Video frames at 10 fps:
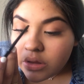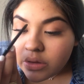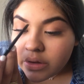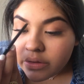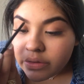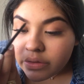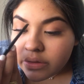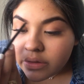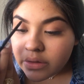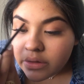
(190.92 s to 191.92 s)
you guys
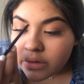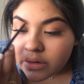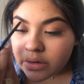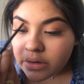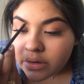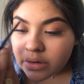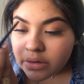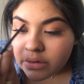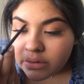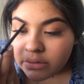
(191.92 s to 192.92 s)
could,
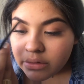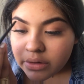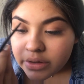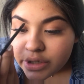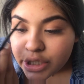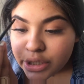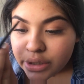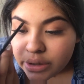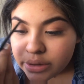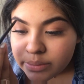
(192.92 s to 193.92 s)

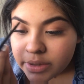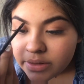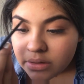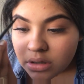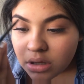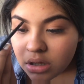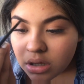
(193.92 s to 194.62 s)
judge me.